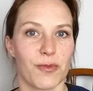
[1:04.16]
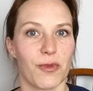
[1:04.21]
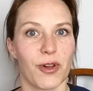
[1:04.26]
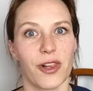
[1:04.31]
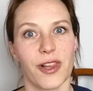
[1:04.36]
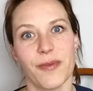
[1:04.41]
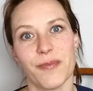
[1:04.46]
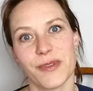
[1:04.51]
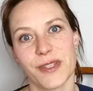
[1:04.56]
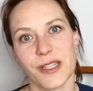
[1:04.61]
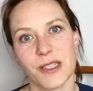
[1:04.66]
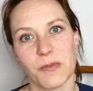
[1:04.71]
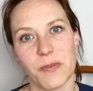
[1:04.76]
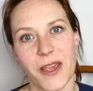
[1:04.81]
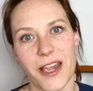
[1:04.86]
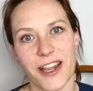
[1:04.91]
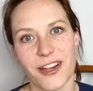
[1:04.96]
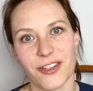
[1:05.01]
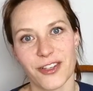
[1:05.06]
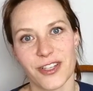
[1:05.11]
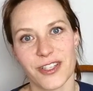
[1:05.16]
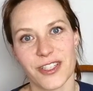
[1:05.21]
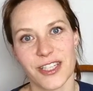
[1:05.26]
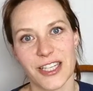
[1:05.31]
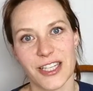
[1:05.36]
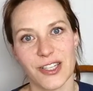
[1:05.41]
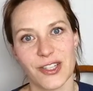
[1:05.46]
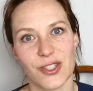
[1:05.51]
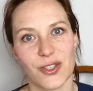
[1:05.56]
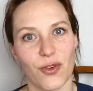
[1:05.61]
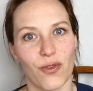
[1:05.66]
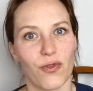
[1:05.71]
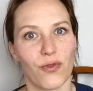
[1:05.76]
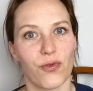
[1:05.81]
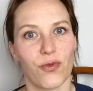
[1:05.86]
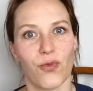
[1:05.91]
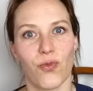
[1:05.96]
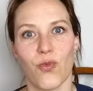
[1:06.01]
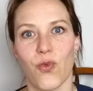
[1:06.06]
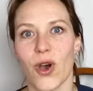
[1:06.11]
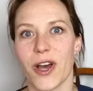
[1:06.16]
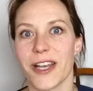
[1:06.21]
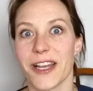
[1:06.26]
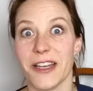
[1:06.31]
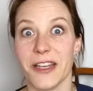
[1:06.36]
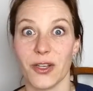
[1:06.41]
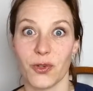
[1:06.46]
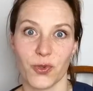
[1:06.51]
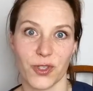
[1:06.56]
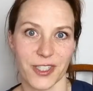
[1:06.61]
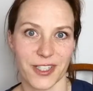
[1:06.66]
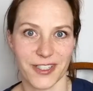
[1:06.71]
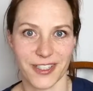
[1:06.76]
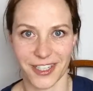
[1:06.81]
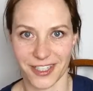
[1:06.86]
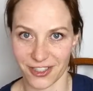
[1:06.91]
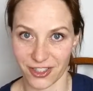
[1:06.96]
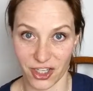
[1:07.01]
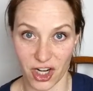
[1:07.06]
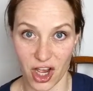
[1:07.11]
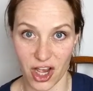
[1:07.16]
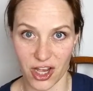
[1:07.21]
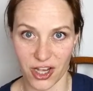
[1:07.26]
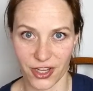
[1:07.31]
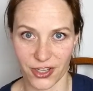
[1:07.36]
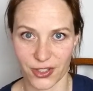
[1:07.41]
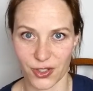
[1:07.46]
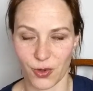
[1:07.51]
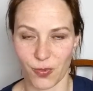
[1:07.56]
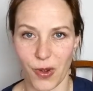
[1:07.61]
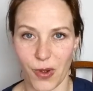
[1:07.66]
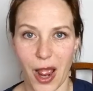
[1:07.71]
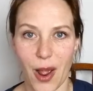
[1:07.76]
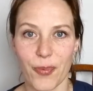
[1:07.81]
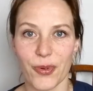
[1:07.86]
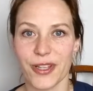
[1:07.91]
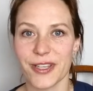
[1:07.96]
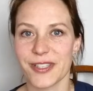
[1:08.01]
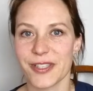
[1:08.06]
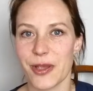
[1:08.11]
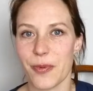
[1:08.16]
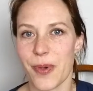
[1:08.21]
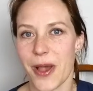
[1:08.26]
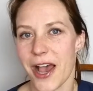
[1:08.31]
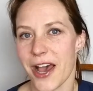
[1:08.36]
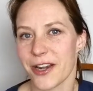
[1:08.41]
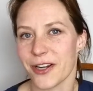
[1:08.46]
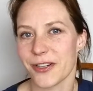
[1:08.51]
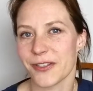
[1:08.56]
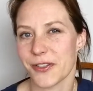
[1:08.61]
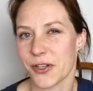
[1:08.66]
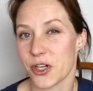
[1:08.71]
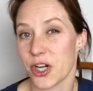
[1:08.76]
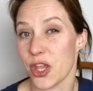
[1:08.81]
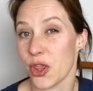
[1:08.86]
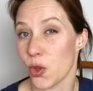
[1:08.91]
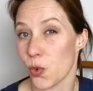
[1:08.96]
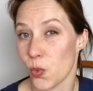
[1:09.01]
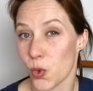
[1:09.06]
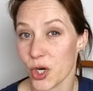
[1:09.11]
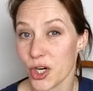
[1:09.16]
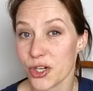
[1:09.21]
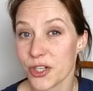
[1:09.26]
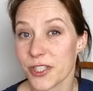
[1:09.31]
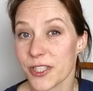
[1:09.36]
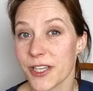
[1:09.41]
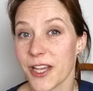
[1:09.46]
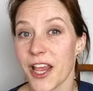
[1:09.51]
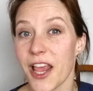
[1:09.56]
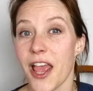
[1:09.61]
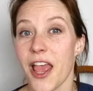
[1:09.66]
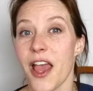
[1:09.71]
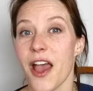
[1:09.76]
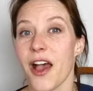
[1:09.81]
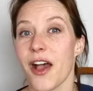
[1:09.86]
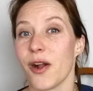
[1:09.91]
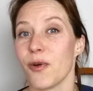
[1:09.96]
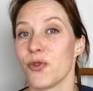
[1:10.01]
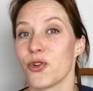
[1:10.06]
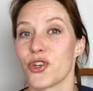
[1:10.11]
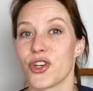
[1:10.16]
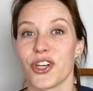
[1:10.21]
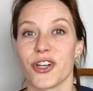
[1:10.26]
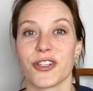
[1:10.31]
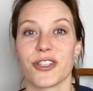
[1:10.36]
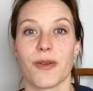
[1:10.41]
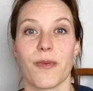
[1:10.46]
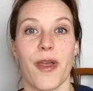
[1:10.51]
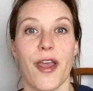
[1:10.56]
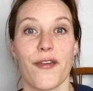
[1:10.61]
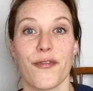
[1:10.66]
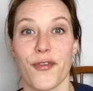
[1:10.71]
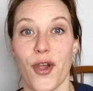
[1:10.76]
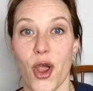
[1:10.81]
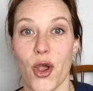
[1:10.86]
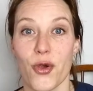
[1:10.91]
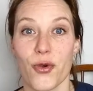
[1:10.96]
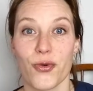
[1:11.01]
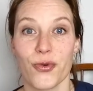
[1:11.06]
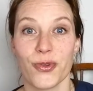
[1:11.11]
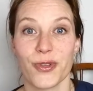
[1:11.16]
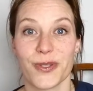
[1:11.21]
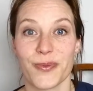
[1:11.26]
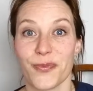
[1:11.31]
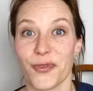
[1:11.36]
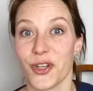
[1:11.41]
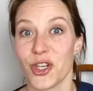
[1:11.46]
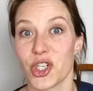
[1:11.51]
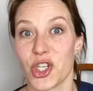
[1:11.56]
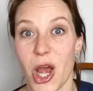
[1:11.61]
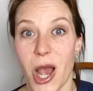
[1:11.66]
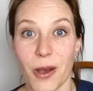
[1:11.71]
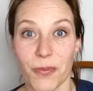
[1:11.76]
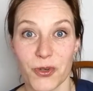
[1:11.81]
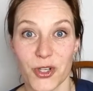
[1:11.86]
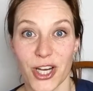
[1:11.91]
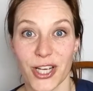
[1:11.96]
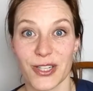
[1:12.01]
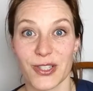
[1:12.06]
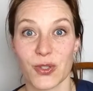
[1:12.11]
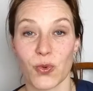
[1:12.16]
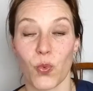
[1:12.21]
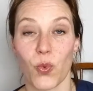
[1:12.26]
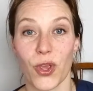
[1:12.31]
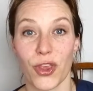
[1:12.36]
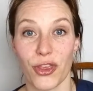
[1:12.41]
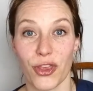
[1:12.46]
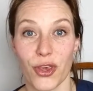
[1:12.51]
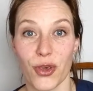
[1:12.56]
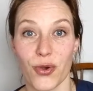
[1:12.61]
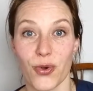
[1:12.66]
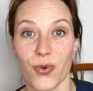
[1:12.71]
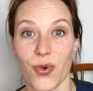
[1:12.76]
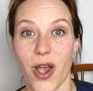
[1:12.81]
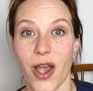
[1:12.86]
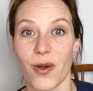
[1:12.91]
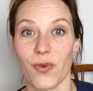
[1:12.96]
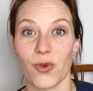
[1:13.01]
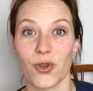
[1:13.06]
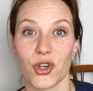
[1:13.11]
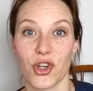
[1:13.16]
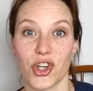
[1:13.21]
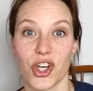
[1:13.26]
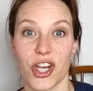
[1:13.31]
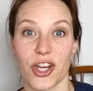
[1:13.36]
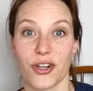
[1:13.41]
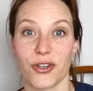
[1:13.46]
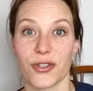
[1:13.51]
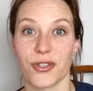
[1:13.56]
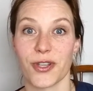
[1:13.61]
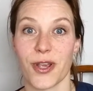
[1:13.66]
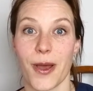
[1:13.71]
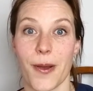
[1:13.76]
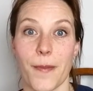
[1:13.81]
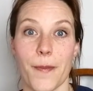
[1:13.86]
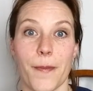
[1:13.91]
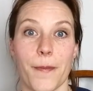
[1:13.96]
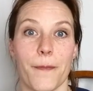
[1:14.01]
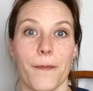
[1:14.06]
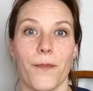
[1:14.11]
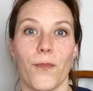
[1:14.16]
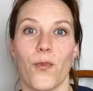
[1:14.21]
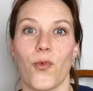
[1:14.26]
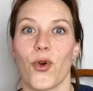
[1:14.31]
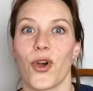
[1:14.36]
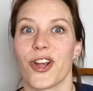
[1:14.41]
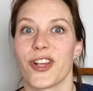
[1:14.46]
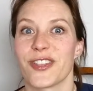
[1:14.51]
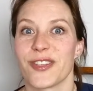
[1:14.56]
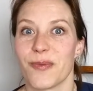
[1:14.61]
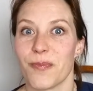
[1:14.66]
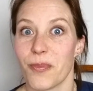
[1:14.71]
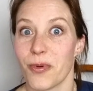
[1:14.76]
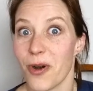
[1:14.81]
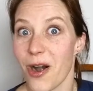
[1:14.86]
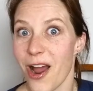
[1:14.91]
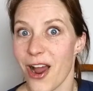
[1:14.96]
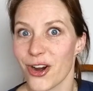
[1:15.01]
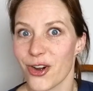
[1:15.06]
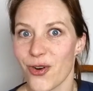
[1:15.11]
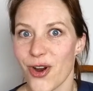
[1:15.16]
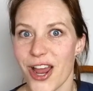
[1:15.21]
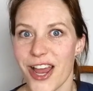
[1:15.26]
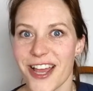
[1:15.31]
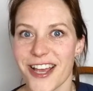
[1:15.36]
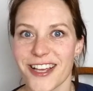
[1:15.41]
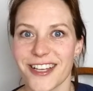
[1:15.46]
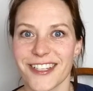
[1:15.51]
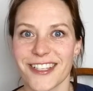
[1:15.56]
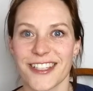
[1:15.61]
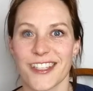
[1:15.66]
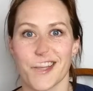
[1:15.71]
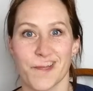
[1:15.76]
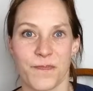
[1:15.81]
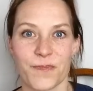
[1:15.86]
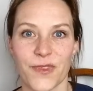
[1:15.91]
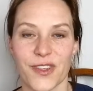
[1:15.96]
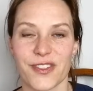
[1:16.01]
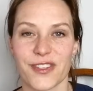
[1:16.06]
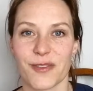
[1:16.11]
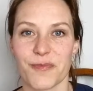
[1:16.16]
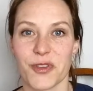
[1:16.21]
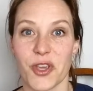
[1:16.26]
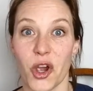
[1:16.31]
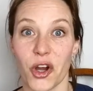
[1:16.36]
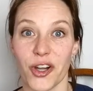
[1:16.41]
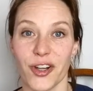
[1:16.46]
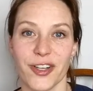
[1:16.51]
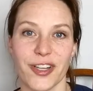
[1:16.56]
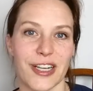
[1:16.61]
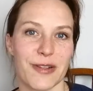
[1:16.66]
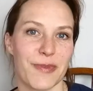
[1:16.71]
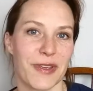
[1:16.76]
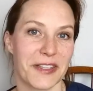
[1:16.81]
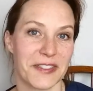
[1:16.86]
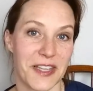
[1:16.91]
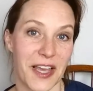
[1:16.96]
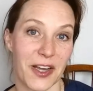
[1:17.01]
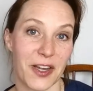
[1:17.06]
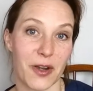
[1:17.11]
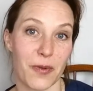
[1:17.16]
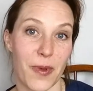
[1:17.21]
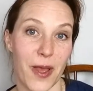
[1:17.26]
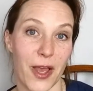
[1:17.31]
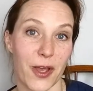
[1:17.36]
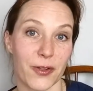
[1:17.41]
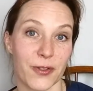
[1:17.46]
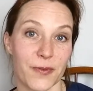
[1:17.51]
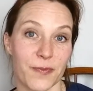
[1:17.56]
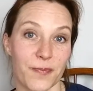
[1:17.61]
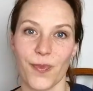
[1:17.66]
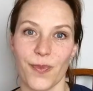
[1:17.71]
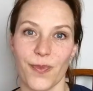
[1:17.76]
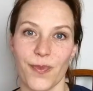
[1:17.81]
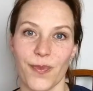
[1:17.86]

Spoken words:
some glimpses behind the scenes of what a knitwear designer does. You'll probably see patterns that are in the works. I will share some FOs, some finished objects with you. I will share some works in progress, some yarn that I'm excited about.